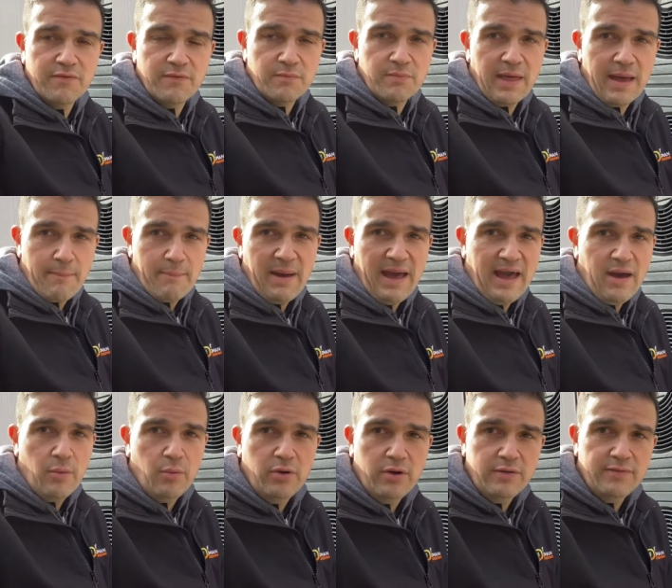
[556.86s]
that
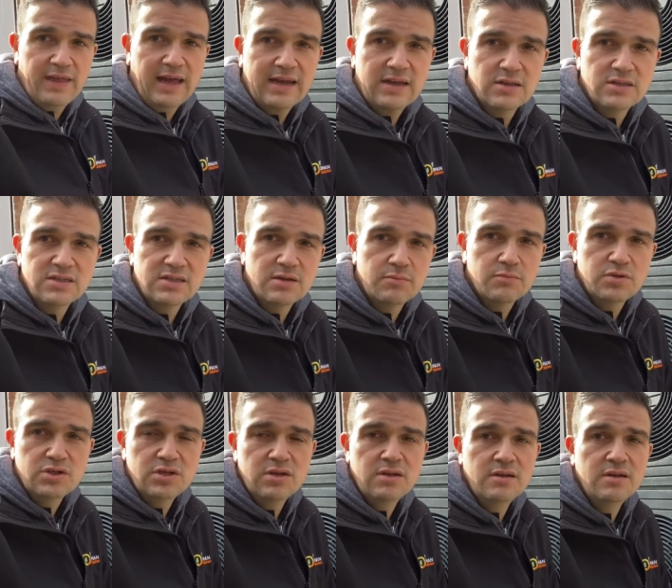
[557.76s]
power and that
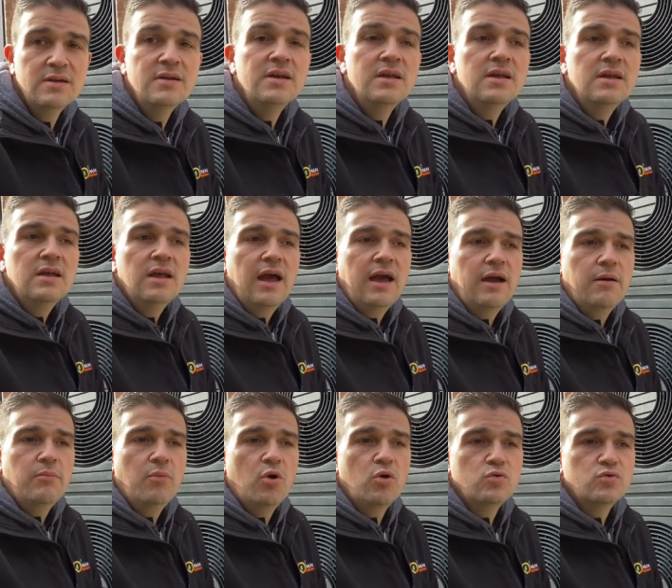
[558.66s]
consumption.
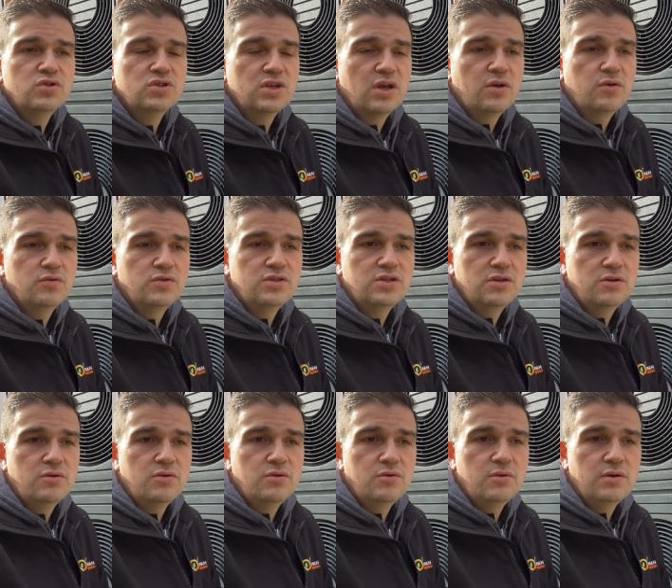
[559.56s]
Um, also, to
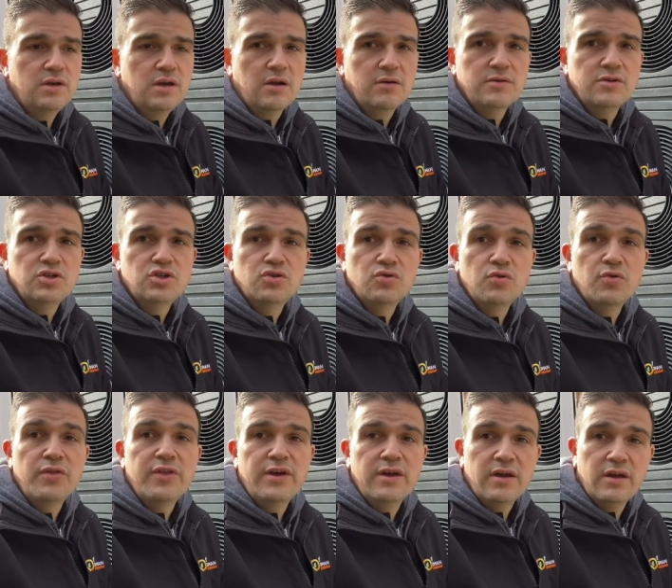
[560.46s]
you know, ensure
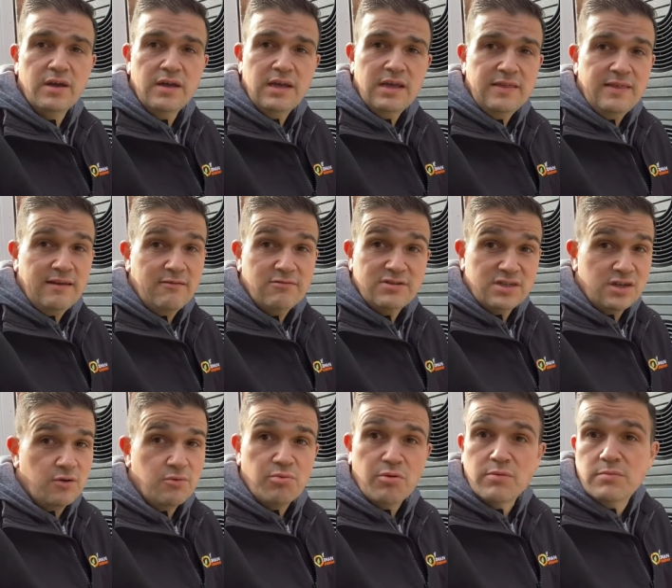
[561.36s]
that there is
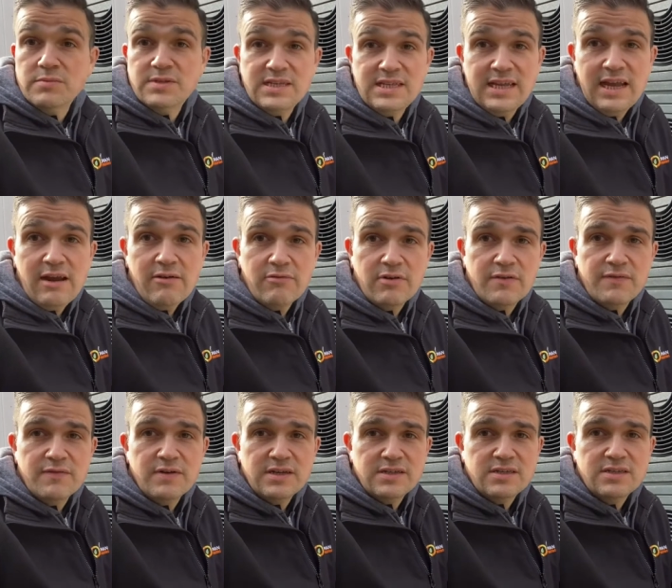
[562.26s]
no problems in the area
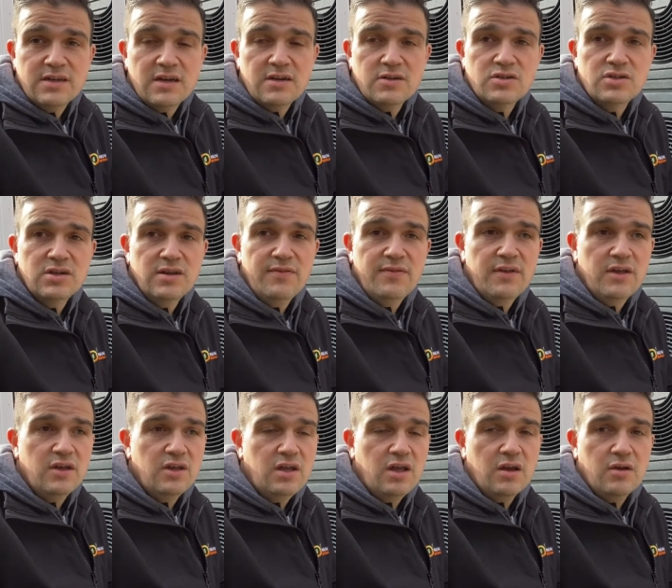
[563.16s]
as such, and
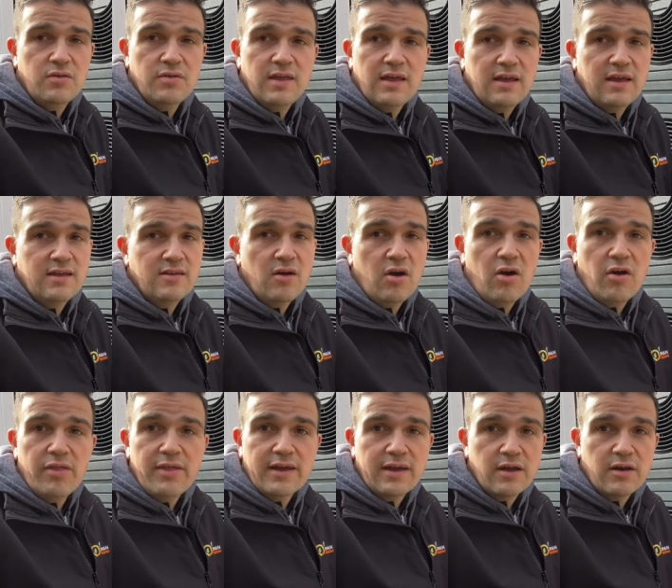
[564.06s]
that you know, that it, are
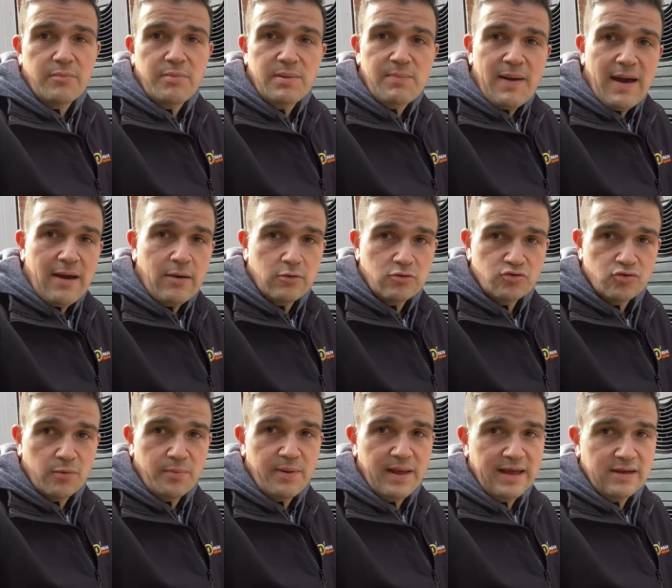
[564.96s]
there going to be power
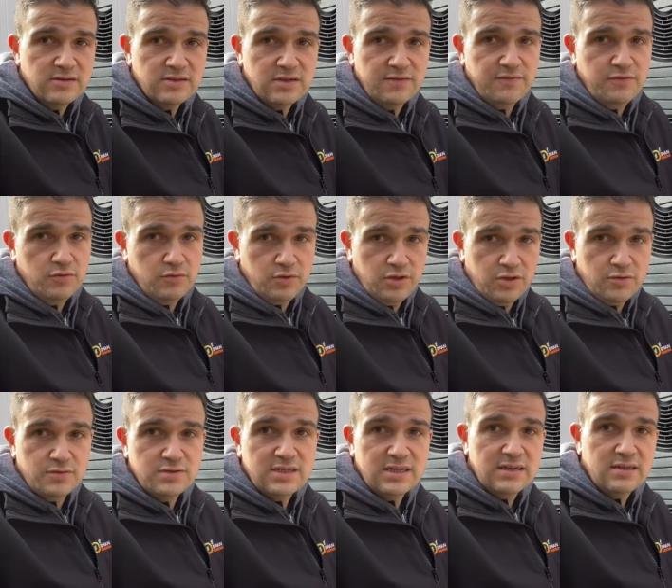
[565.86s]
dropouts if you're
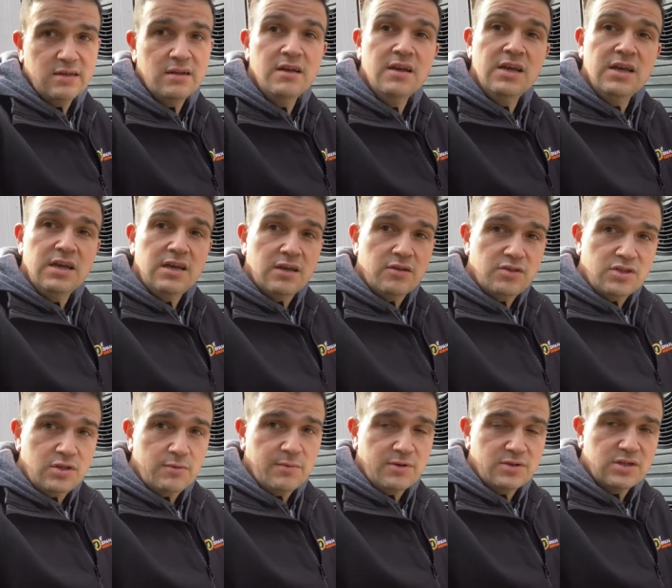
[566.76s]
using you know
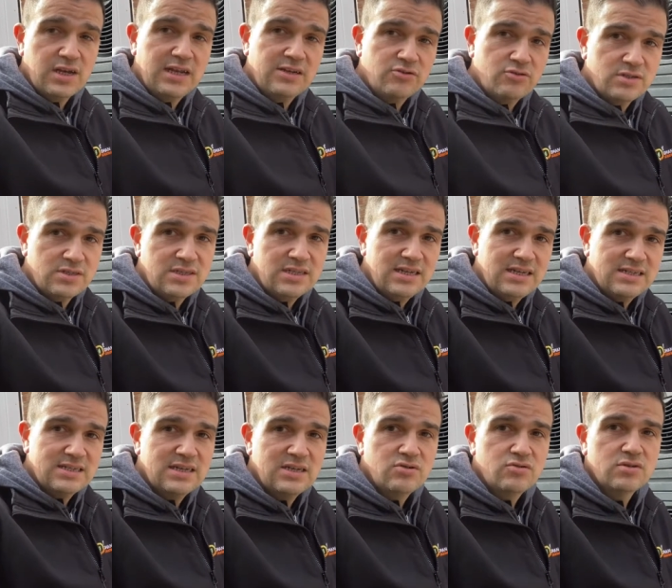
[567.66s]
too much electricity,
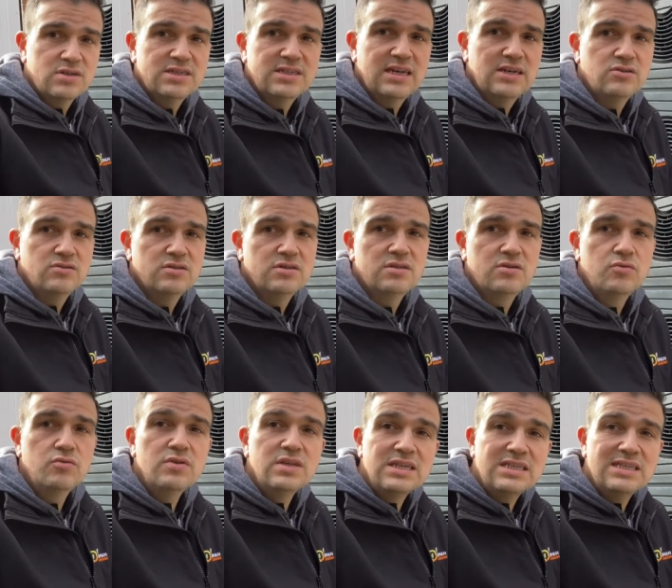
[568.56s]
etc., etc. So
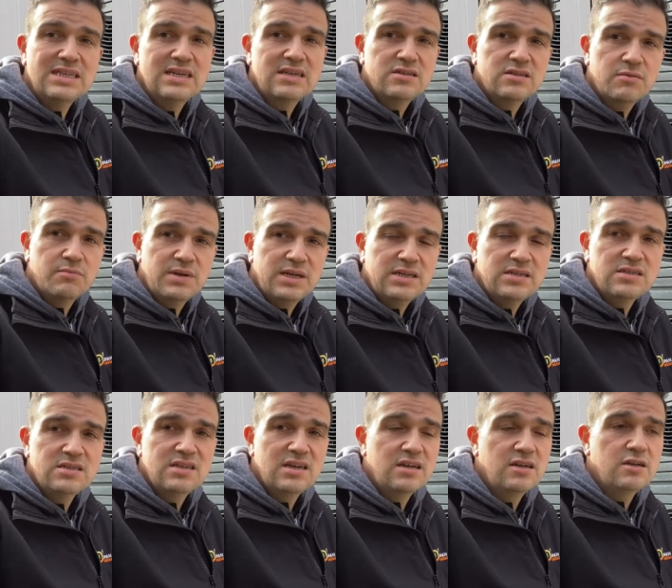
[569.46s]
all these things can be
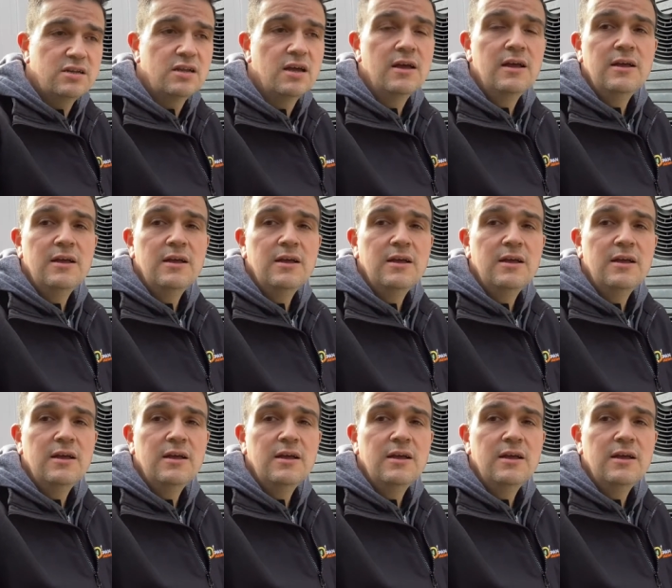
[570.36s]
considered.